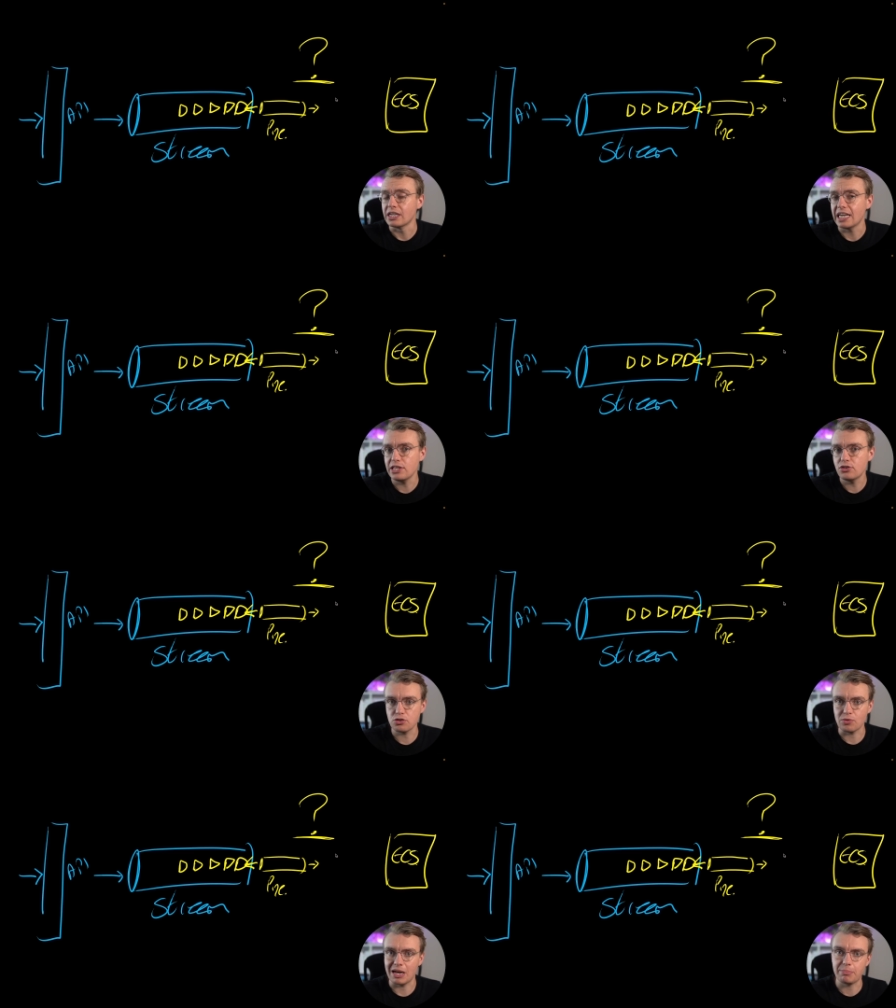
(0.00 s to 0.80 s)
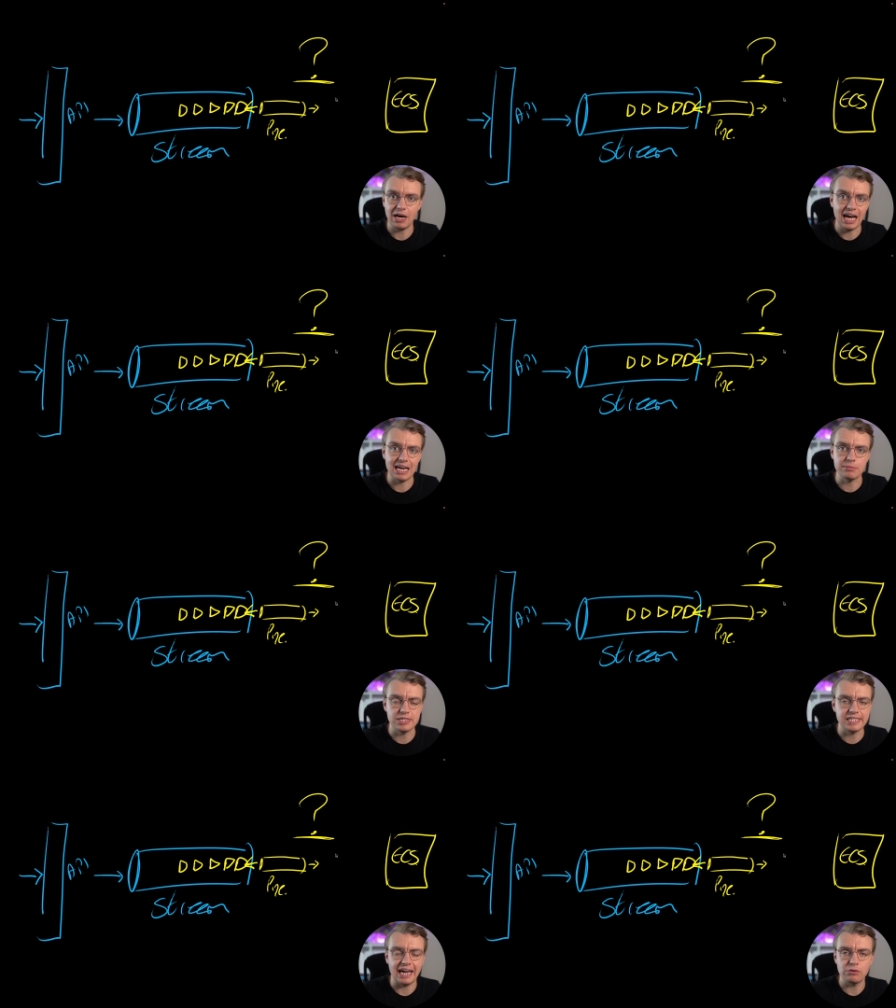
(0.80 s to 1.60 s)
integrate pipes
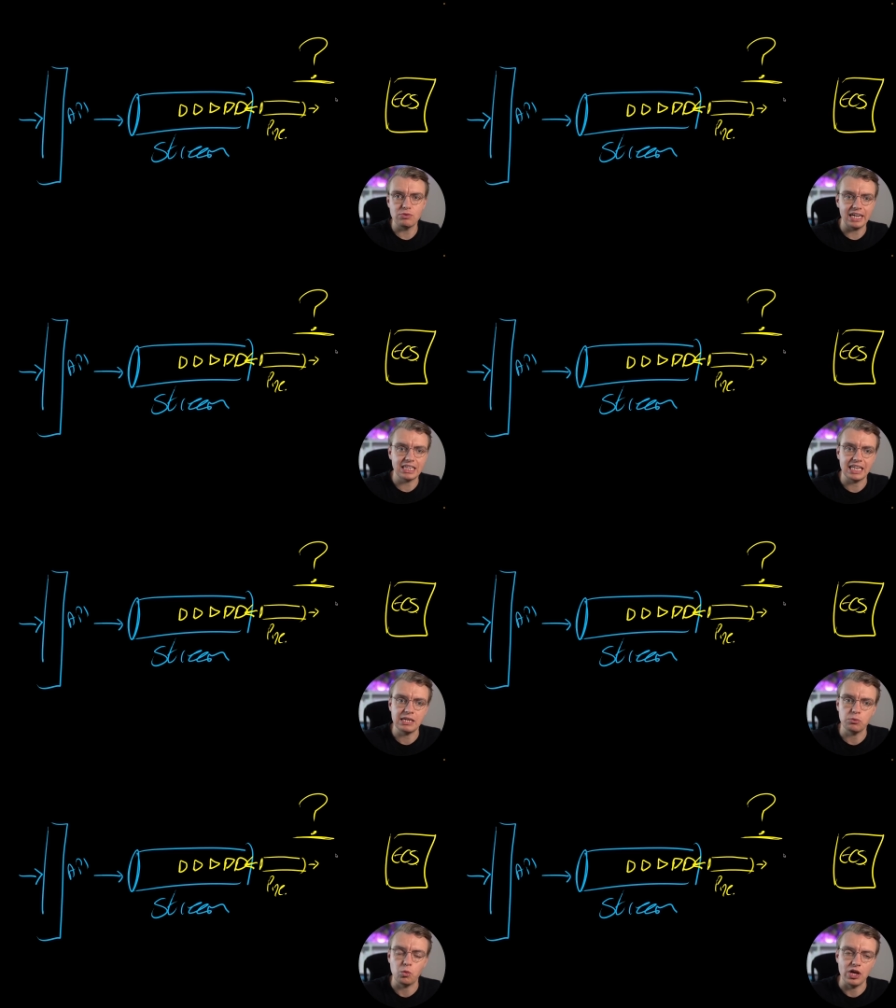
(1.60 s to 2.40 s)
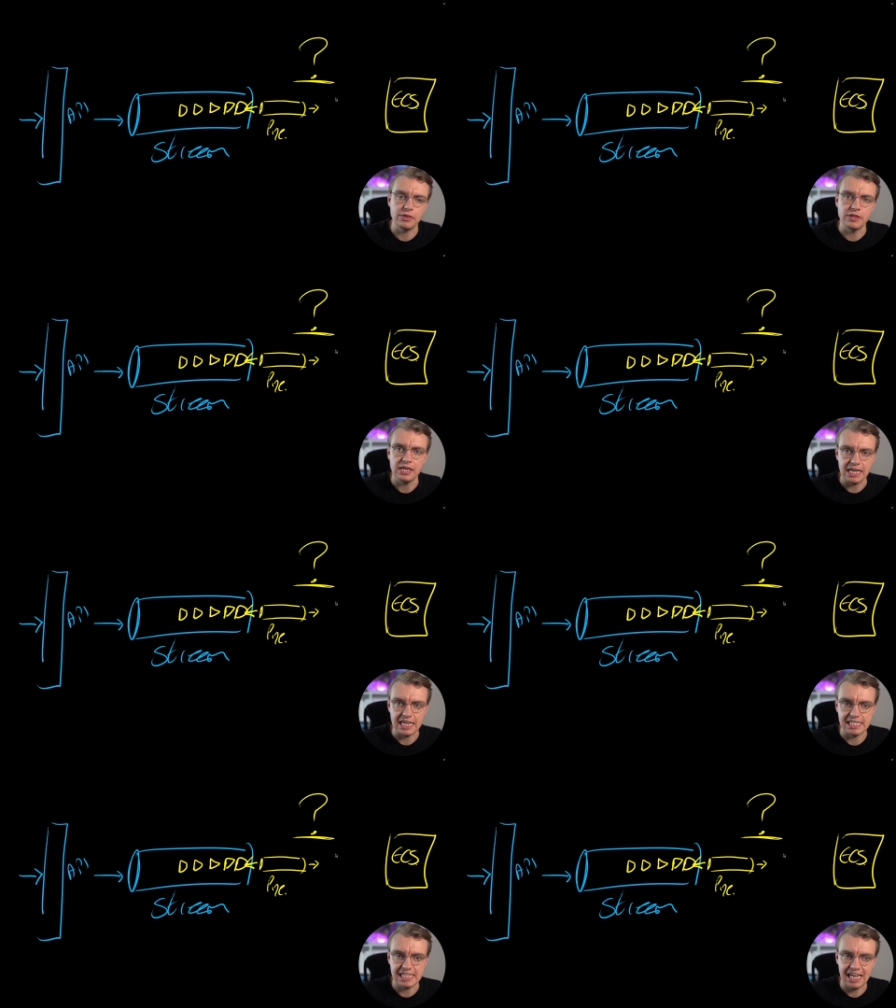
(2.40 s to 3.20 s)
directly with
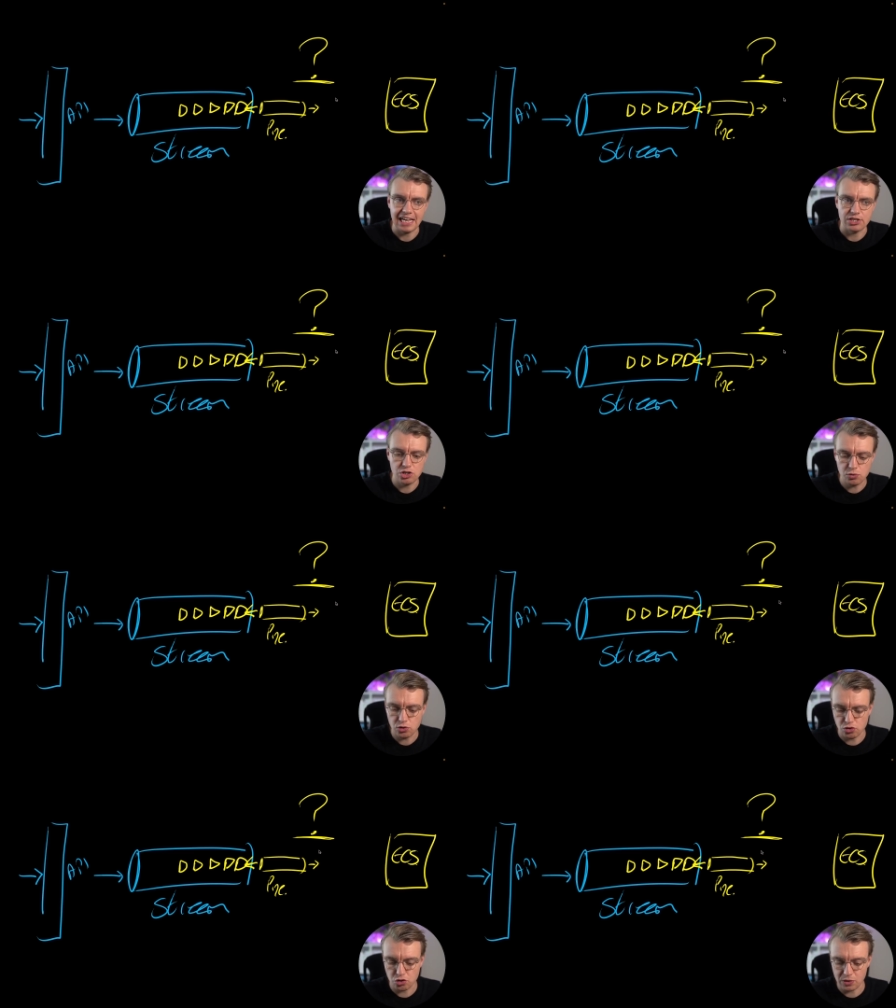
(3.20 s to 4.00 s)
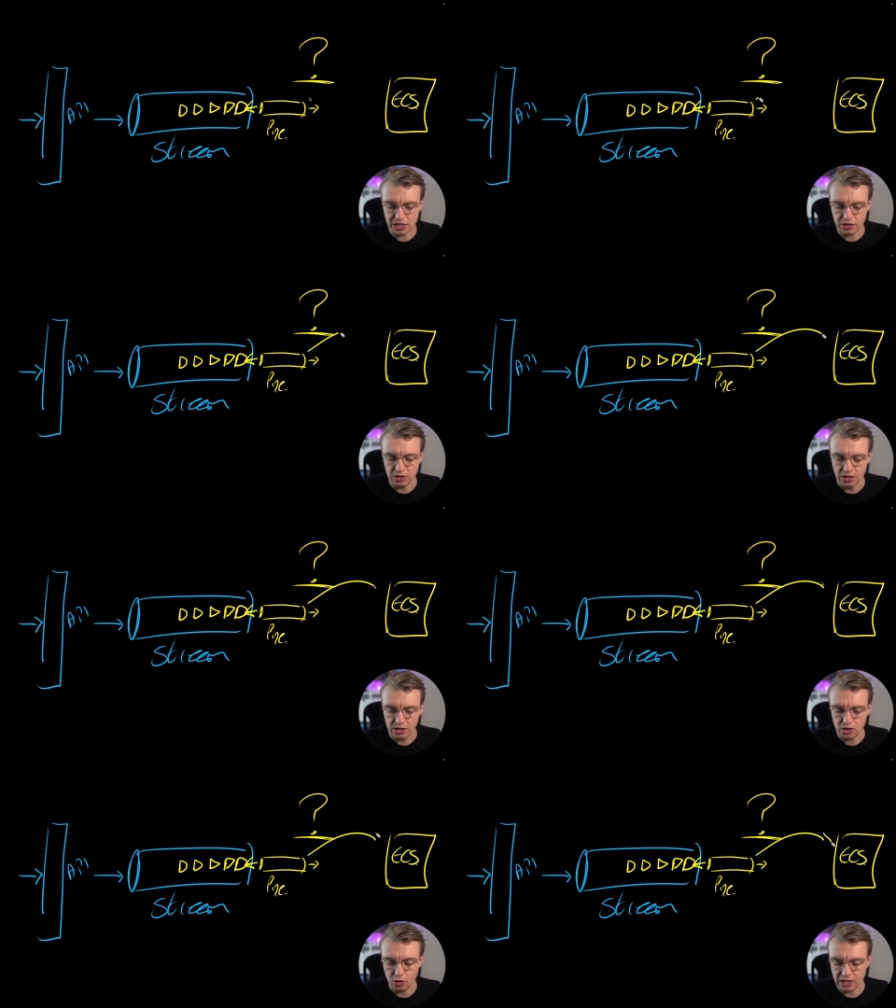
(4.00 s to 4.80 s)
ECS. You could trigger
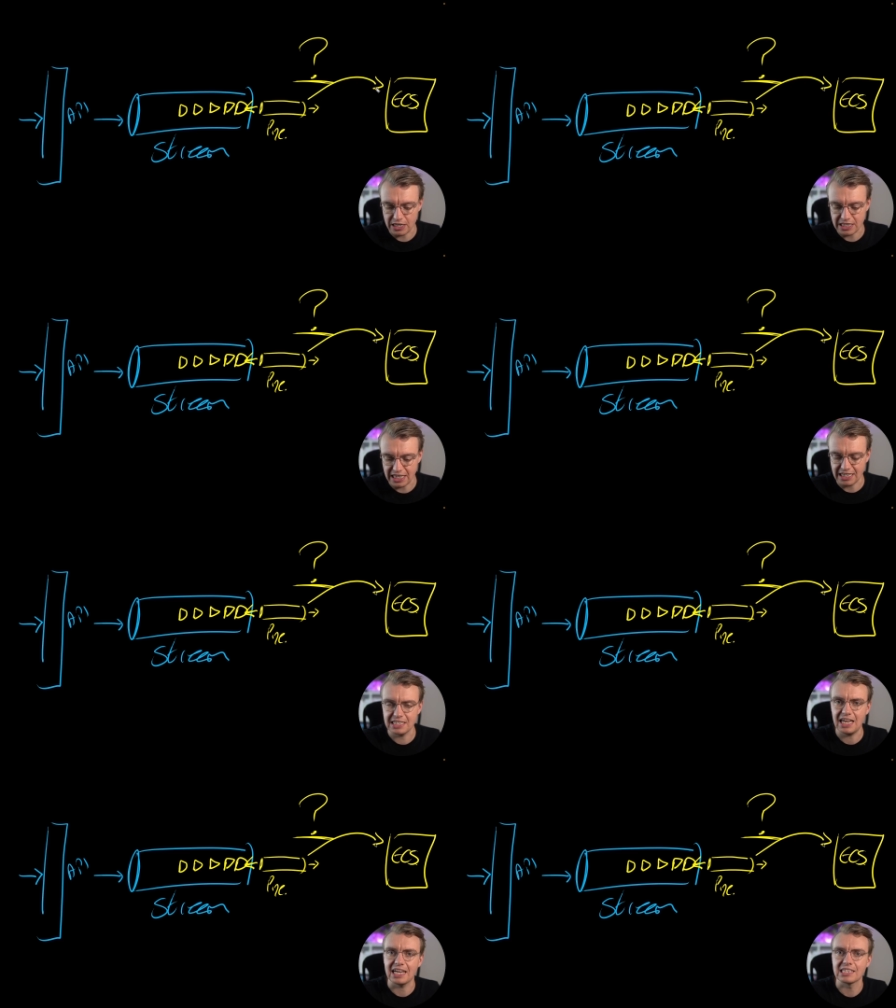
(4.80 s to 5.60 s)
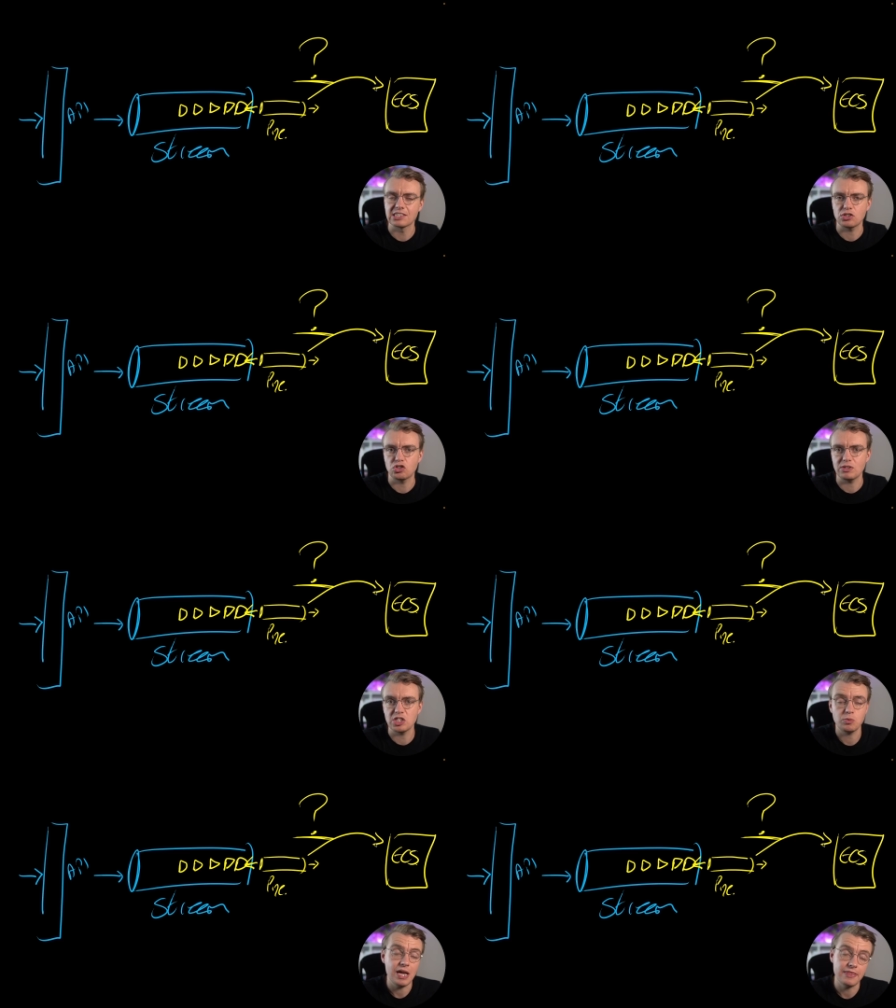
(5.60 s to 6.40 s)
your ECS task
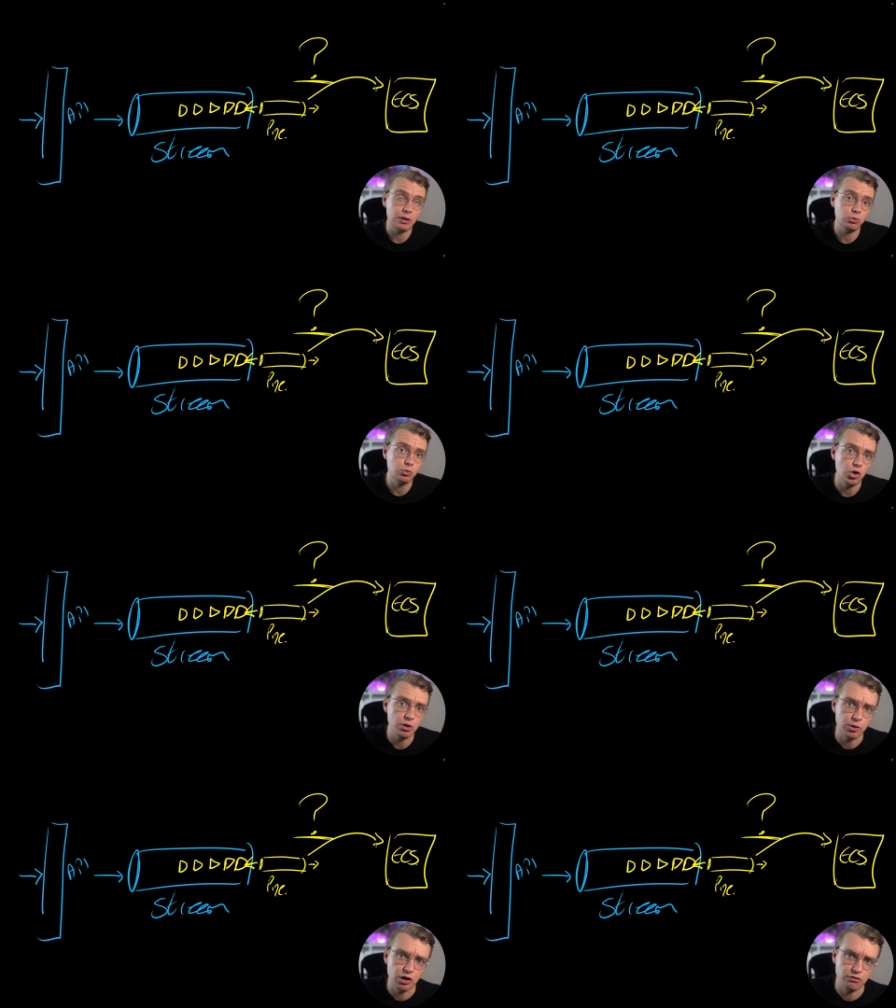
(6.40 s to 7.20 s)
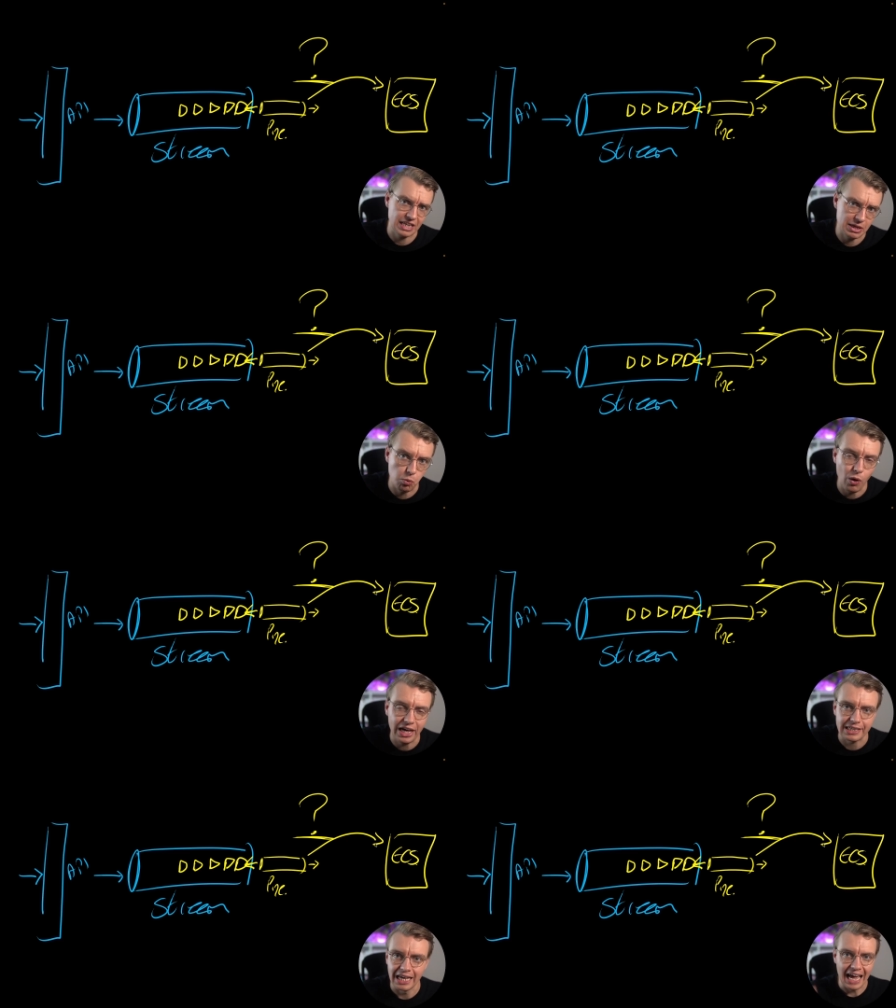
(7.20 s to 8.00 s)
straight away, and that would work perfectly
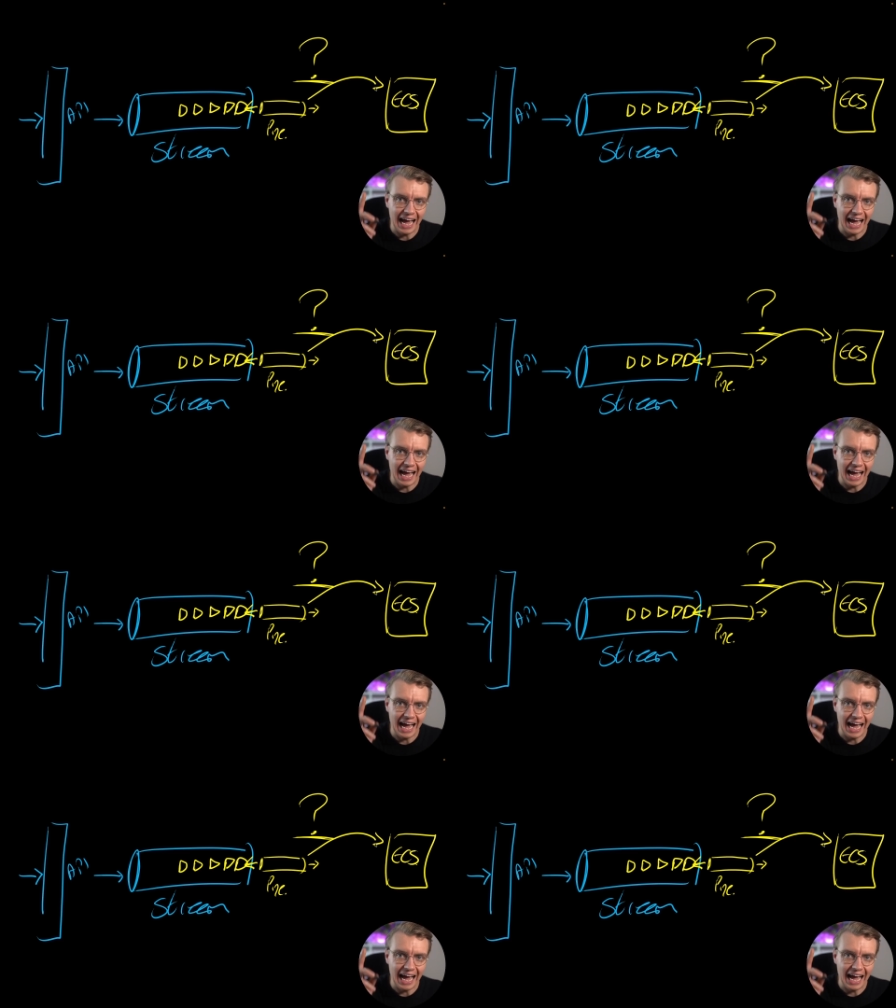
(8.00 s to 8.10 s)
well.